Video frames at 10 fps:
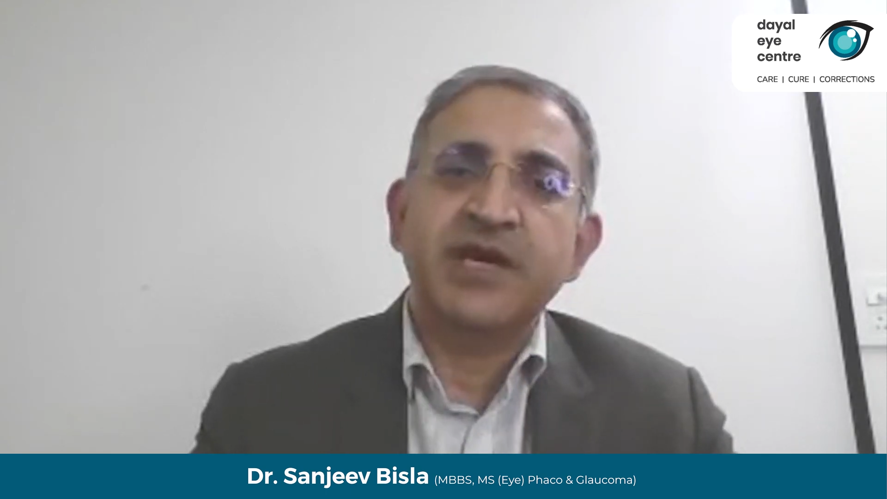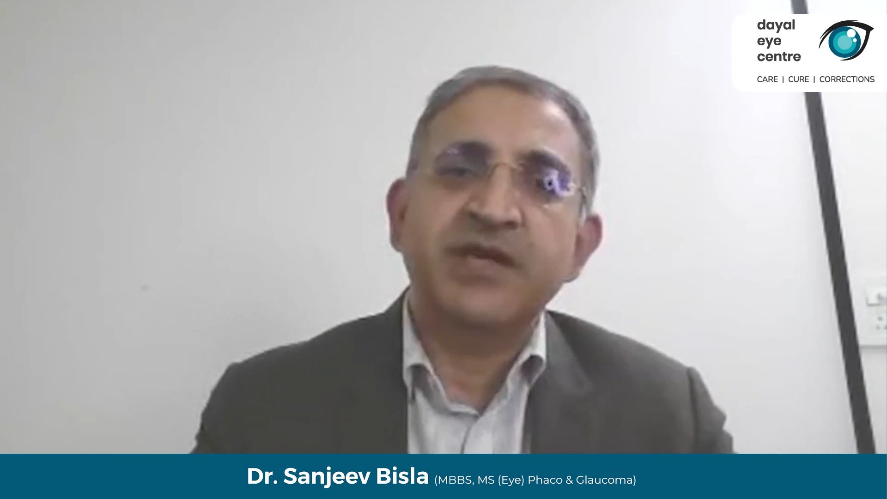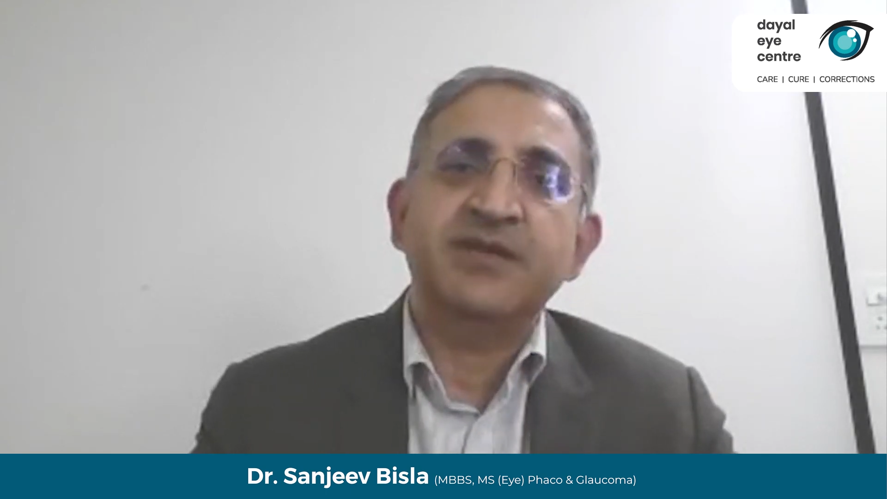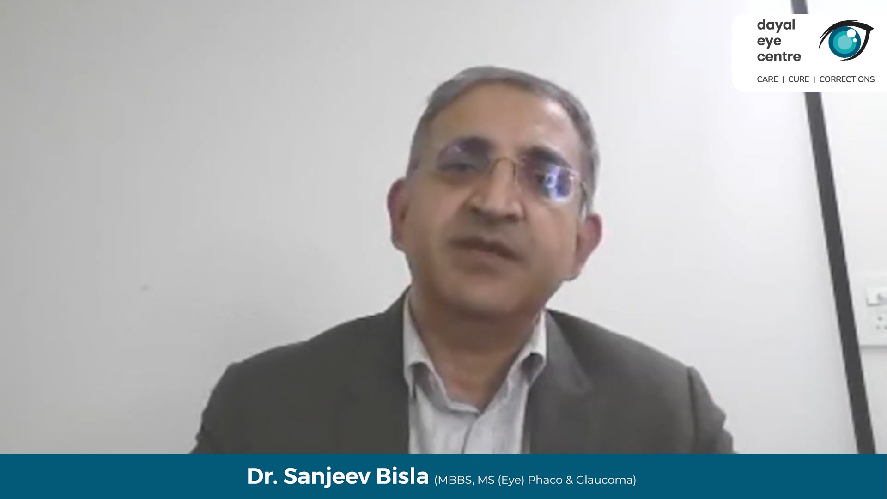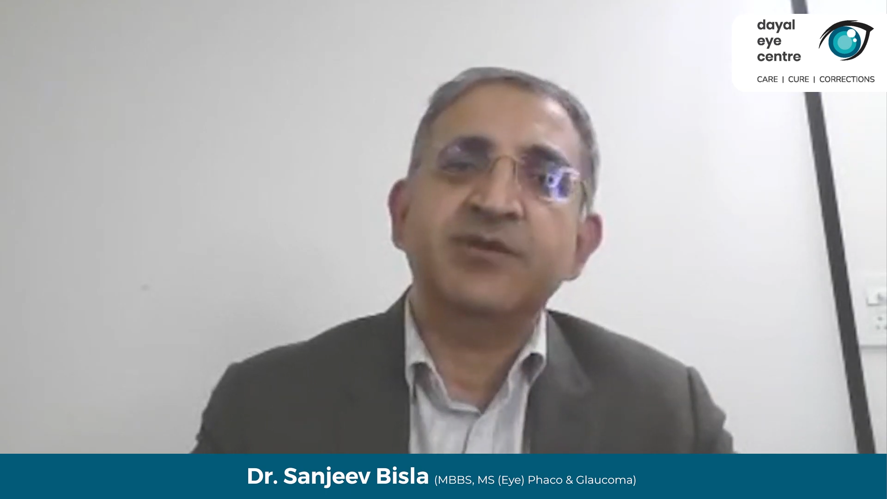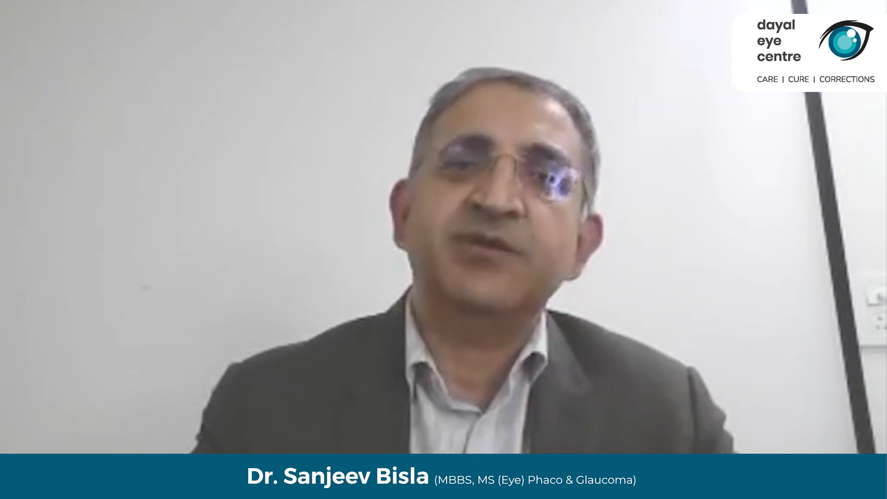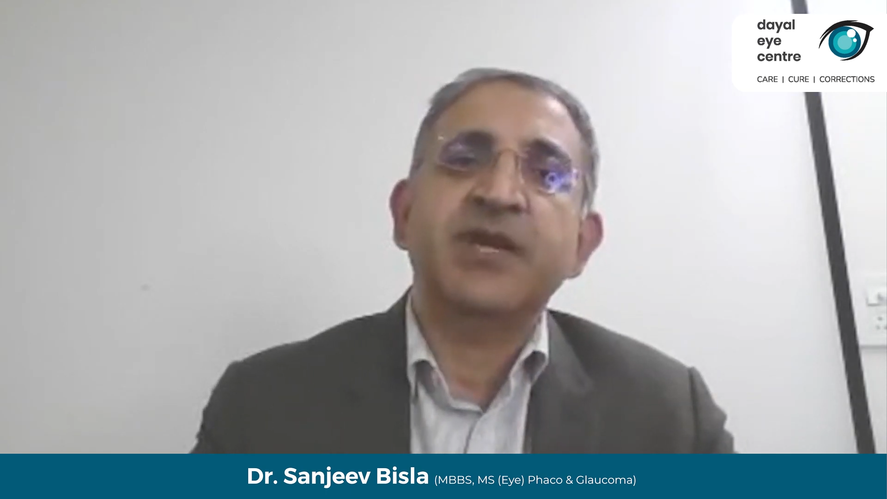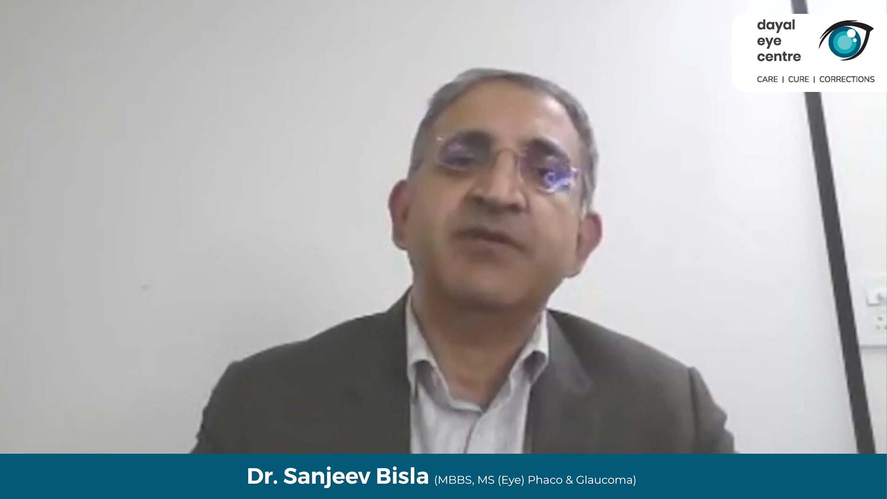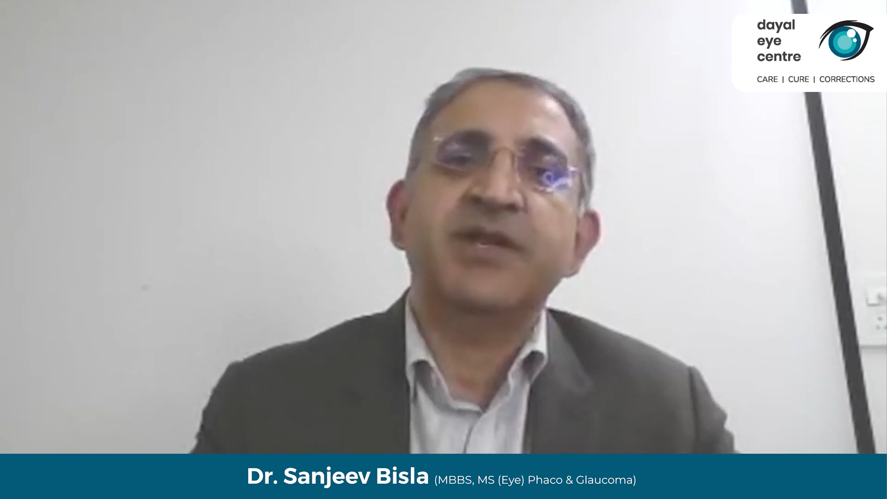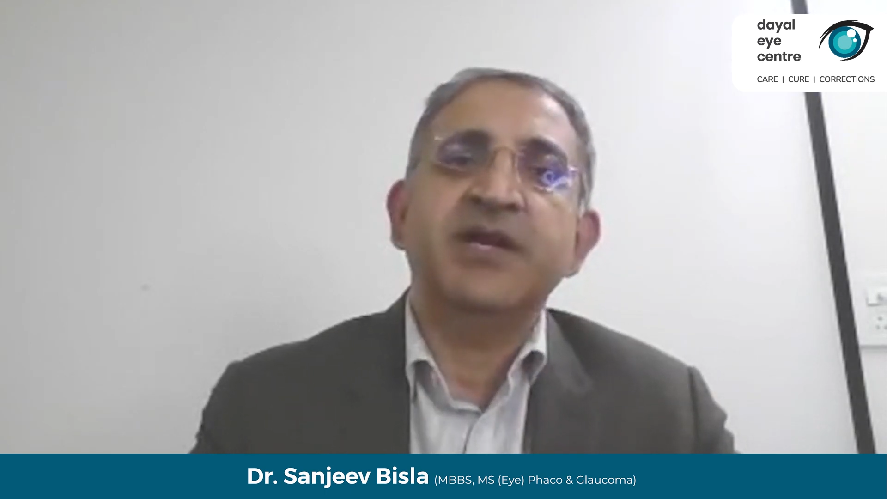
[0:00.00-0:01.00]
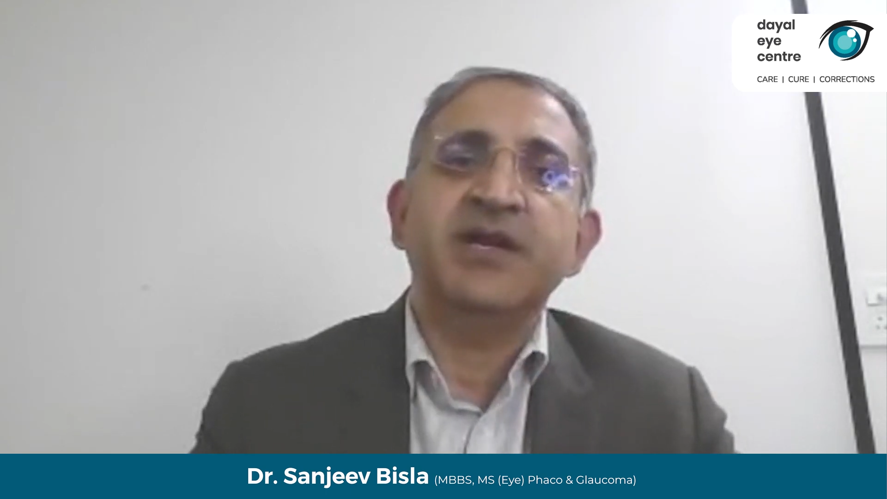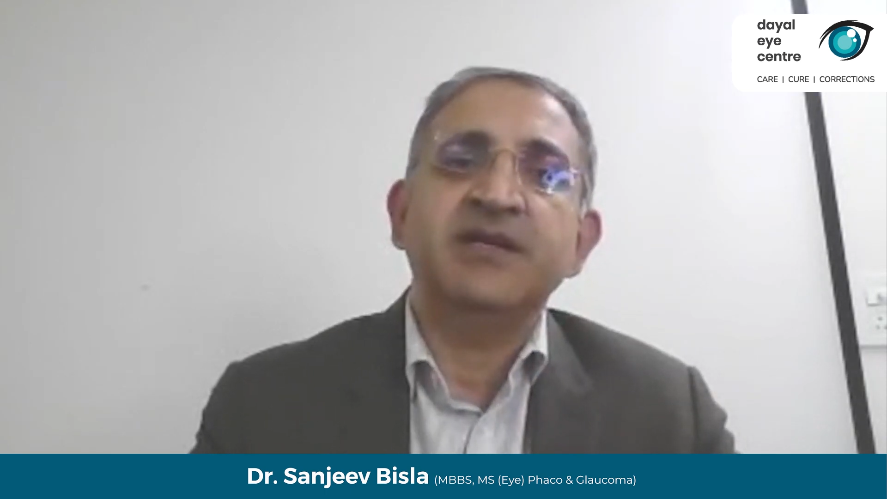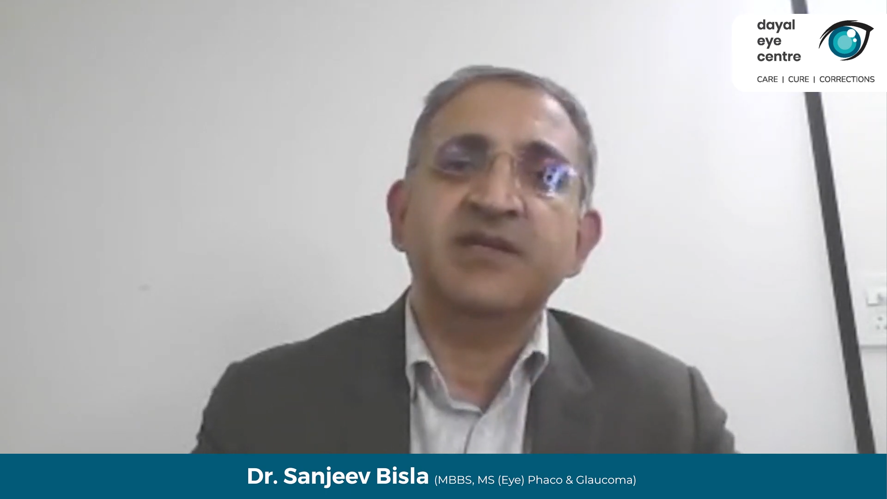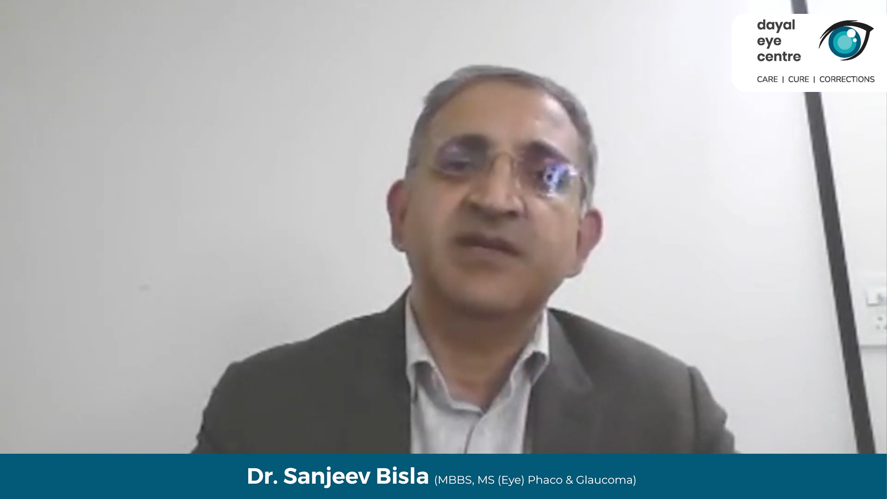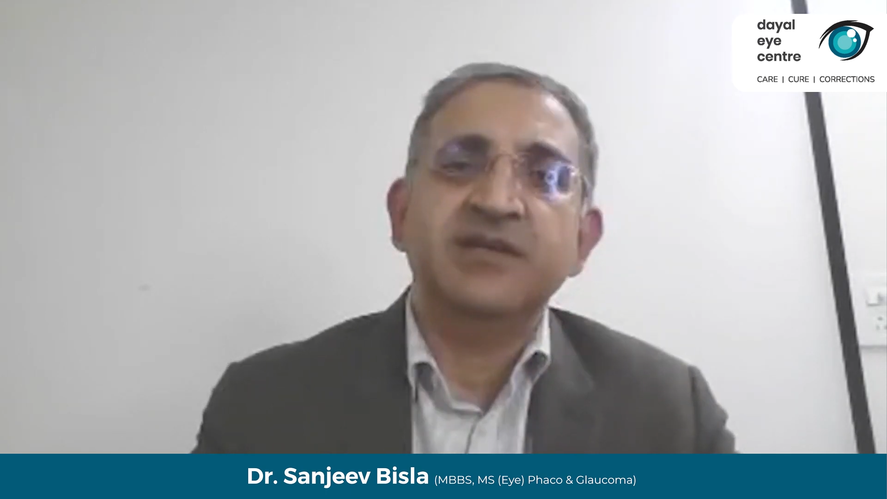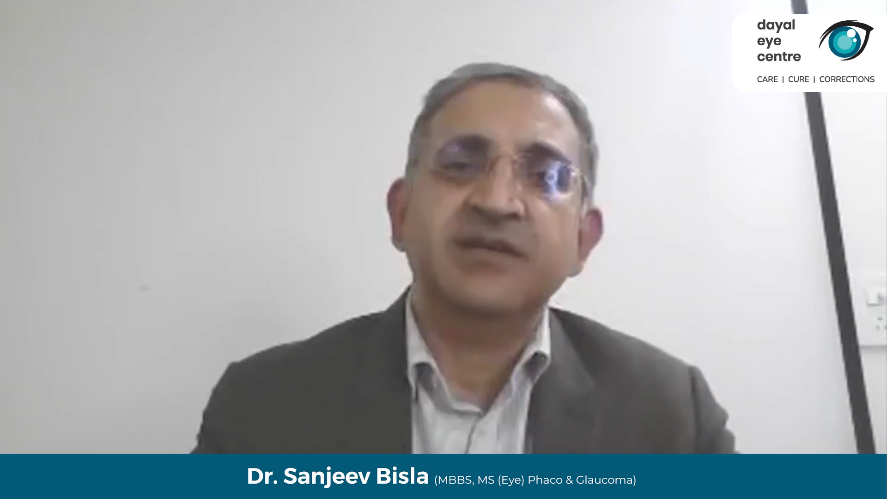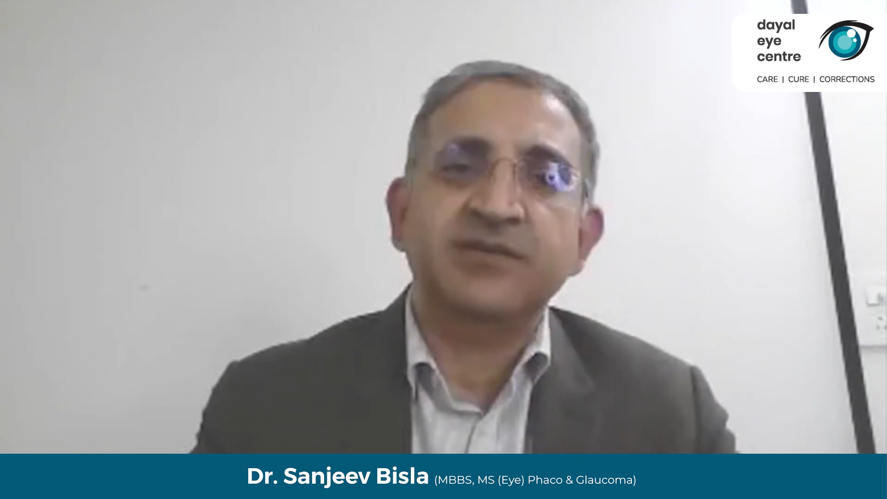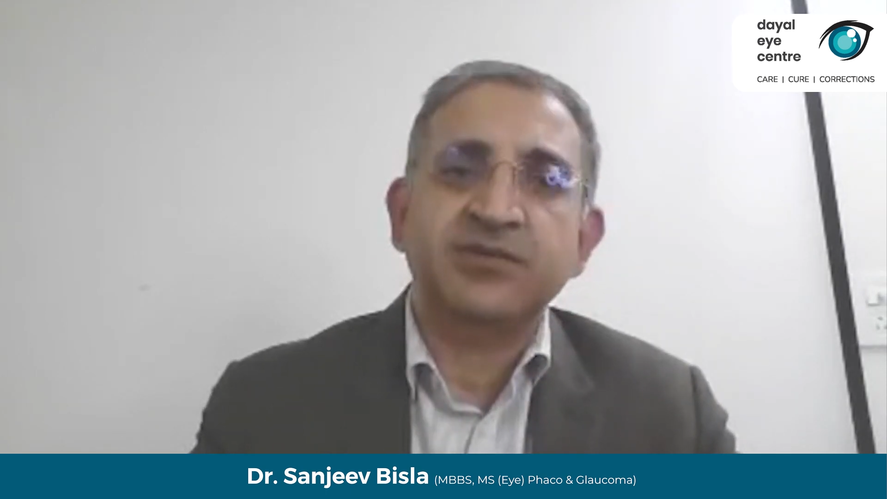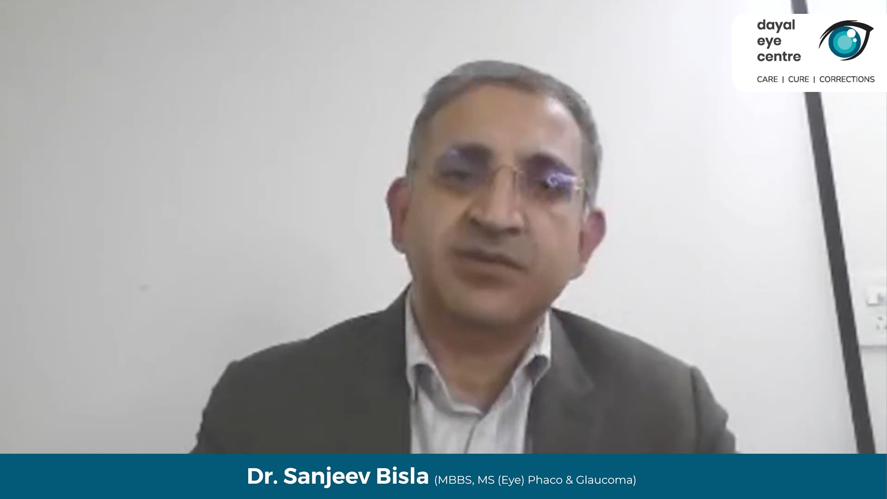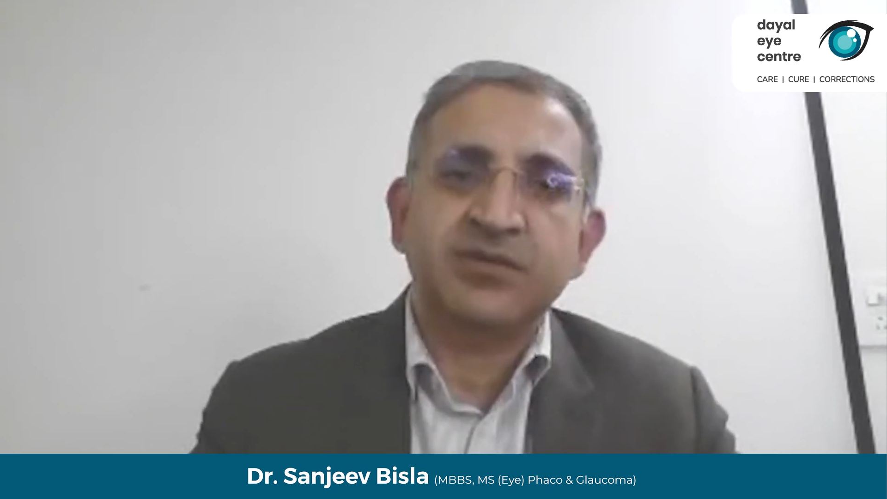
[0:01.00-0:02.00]
and they don't have very high
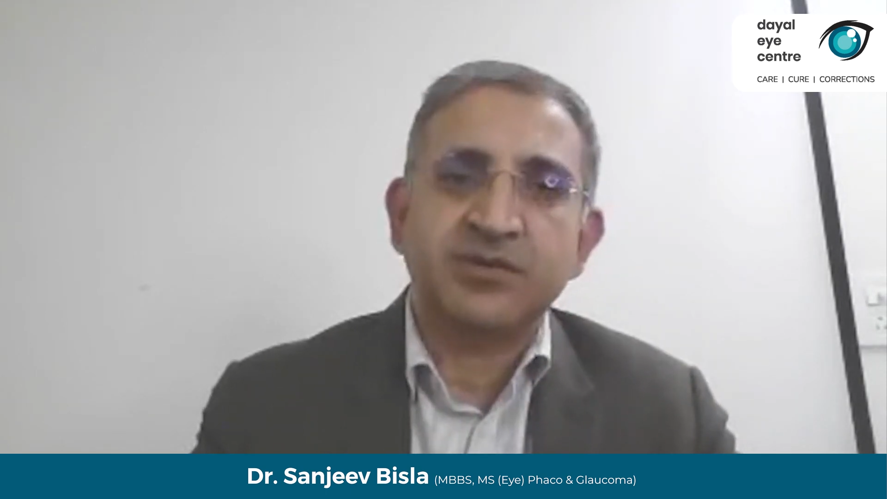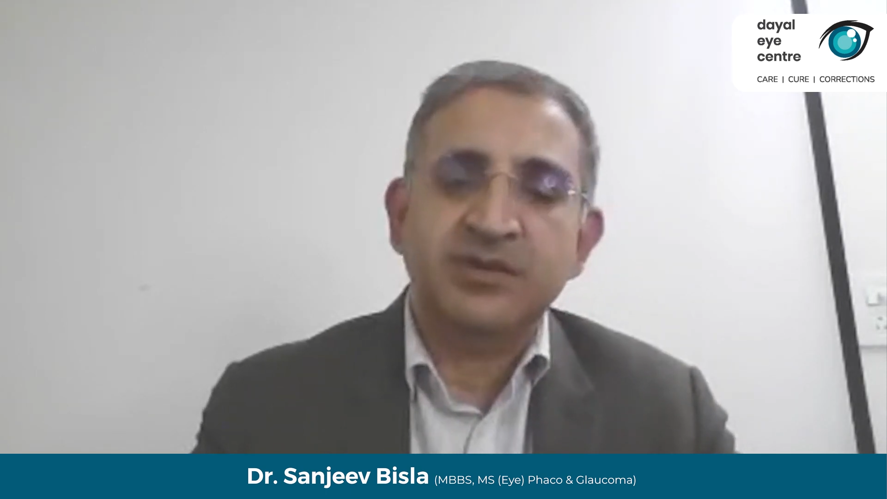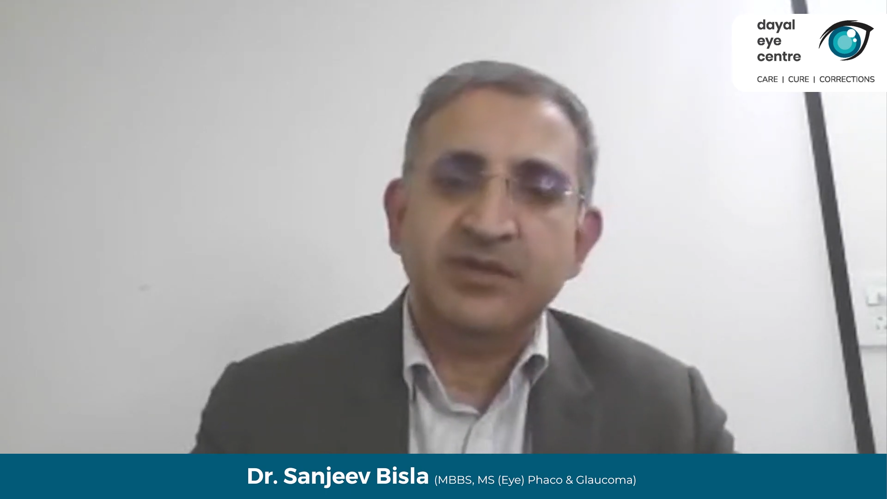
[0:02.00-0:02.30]
cylinders or